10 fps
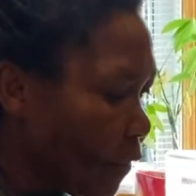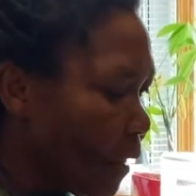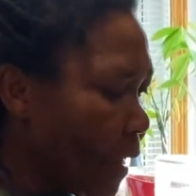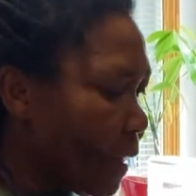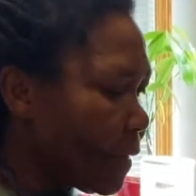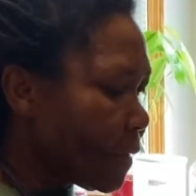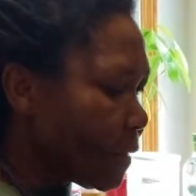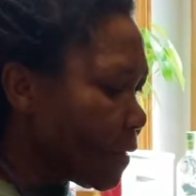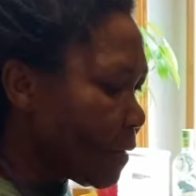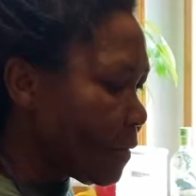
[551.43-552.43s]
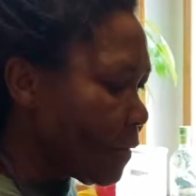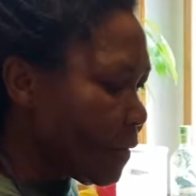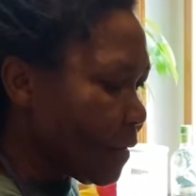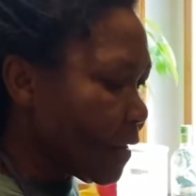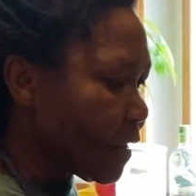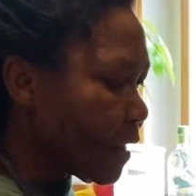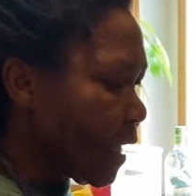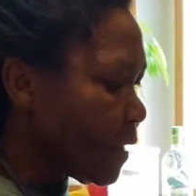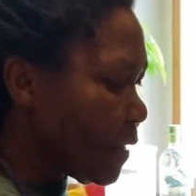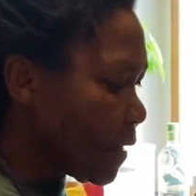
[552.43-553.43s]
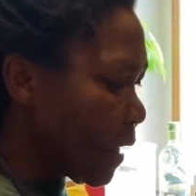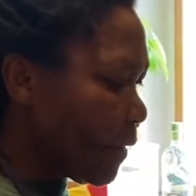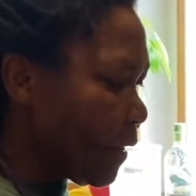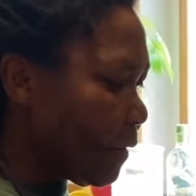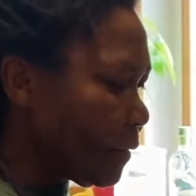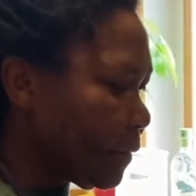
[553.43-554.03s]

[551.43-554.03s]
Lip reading: Yeah, so it's starting to get there.